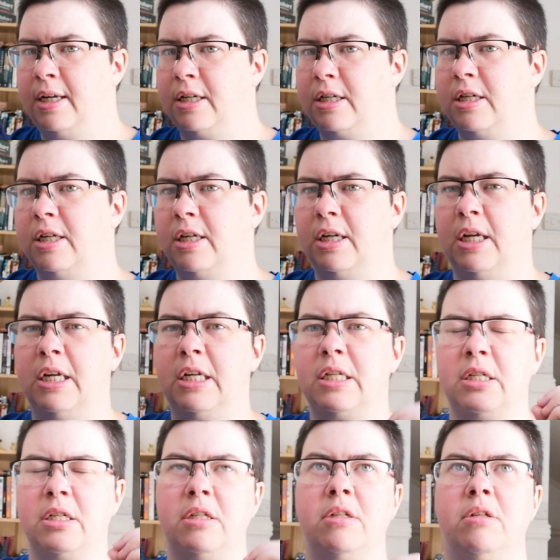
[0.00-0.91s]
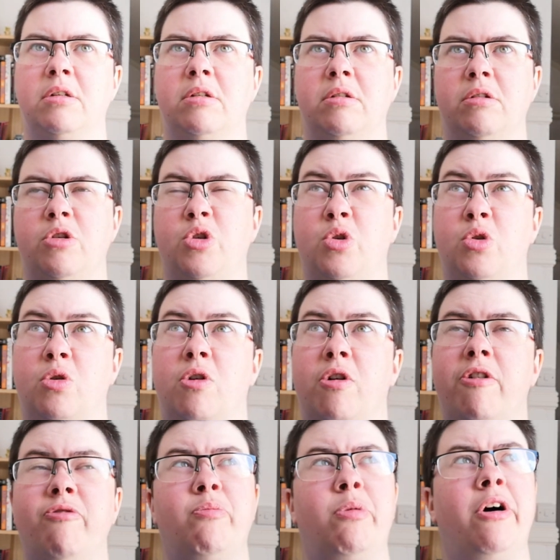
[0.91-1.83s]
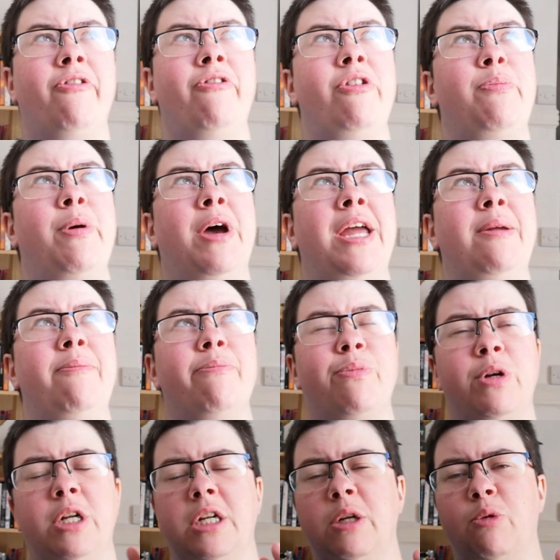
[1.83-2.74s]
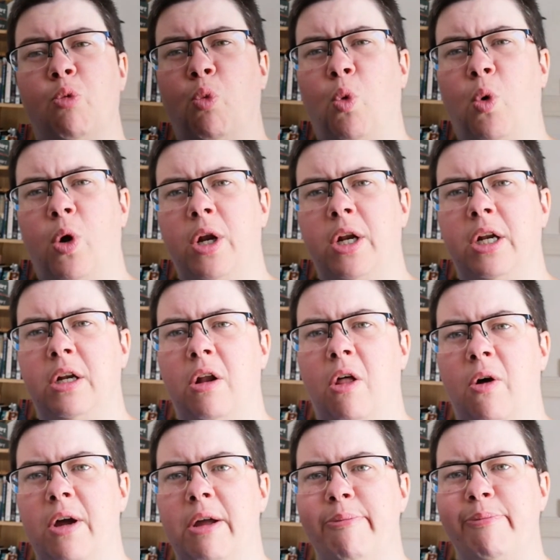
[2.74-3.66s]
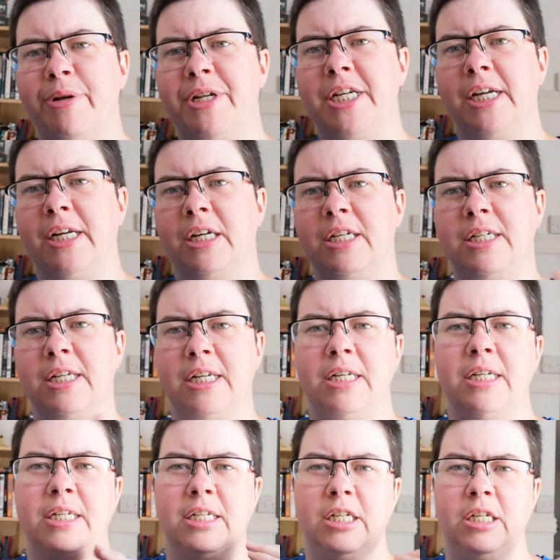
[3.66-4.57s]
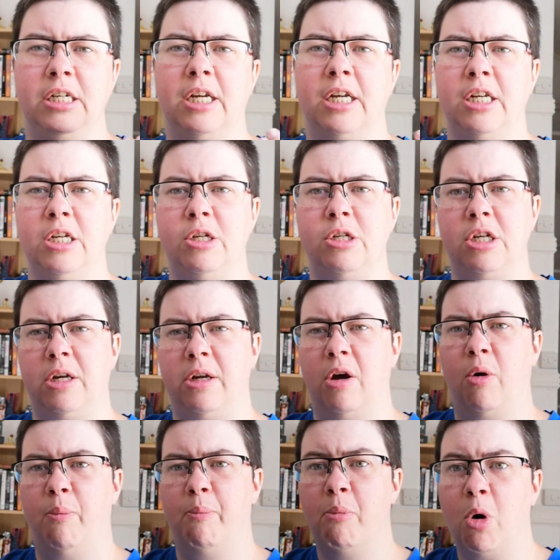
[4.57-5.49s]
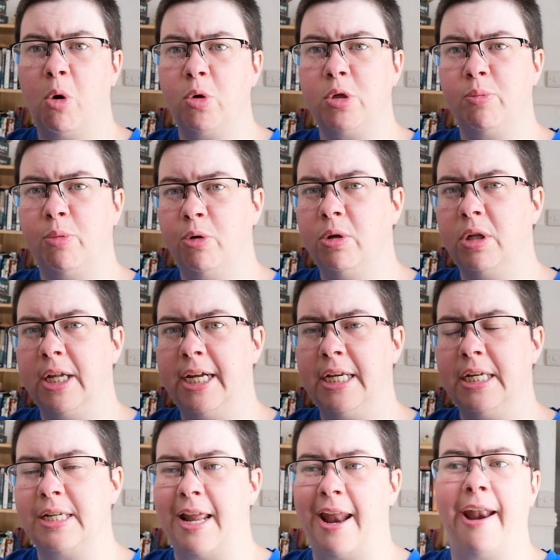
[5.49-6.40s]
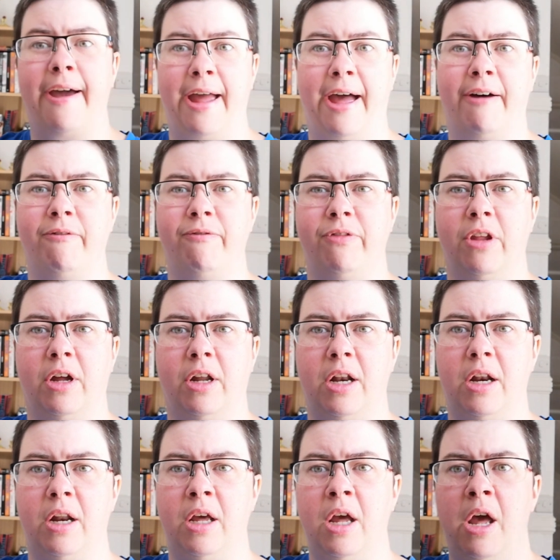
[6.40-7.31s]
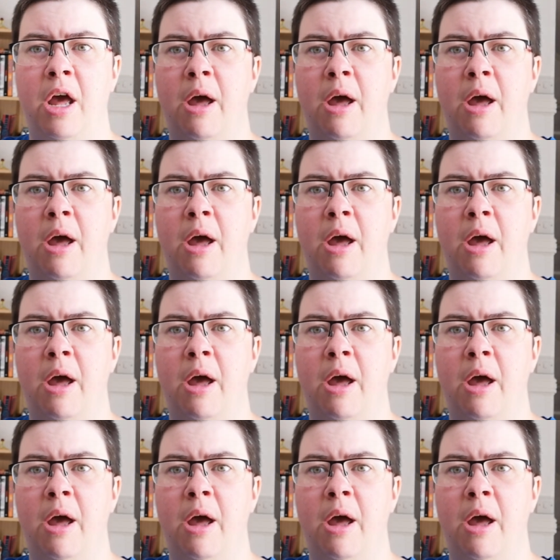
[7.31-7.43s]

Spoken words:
so it's sort of puffy paint, but one lot in particular says you can use it on multiple things, and I have done